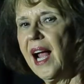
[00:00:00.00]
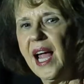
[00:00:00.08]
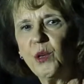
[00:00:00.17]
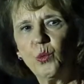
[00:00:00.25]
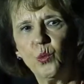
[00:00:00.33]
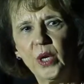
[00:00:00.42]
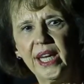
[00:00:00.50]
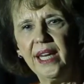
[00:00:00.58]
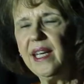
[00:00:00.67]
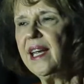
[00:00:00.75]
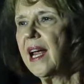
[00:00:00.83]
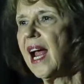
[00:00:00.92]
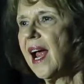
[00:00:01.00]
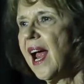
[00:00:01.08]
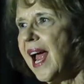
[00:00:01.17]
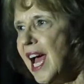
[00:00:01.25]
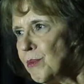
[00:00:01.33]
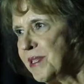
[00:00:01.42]
And we
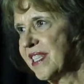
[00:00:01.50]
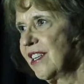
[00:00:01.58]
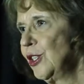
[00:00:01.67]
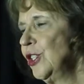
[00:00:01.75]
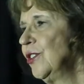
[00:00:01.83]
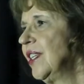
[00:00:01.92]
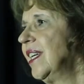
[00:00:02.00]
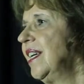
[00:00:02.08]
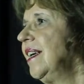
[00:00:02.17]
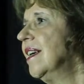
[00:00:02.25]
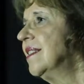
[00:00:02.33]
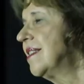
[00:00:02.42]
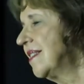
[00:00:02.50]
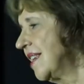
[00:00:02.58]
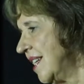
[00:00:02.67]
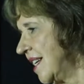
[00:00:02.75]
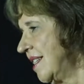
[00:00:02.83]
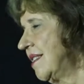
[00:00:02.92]
absolutely
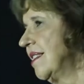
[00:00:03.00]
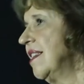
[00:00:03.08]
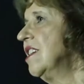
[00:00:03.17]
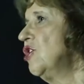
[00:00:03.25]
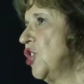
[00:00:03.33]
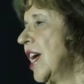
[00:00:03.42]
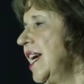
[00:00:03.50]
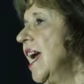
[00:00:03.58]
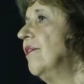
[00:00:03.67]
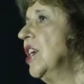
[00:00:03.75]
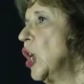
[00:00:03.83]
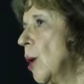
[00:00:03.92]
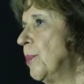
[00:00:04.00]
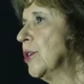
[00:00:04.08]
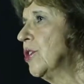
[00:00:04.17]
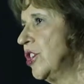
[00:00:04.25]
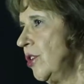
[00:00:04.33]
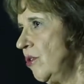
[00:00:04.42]
insist that Jay have an
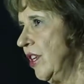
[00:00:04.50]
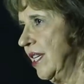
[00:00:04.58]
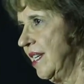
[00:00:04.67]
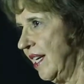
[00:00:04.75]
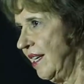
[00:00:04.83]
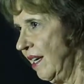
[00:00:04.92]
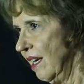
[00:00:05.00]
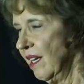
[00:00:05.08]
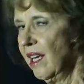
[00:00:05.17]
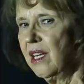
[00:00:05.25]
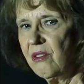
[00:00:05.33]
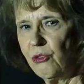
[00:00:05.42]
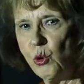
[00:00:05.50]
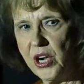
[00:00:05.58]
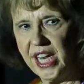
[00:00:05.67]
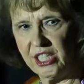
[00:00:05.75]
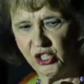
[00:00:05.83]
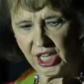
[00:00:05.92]
opportunity for
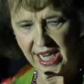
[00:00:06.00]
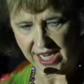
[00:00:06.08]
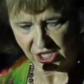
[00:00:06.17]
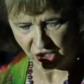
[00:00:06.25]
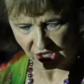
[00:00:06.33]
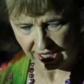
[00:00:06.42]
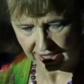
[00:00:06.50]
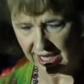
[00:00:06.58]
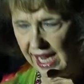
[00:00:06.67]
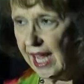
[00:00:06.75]
an education.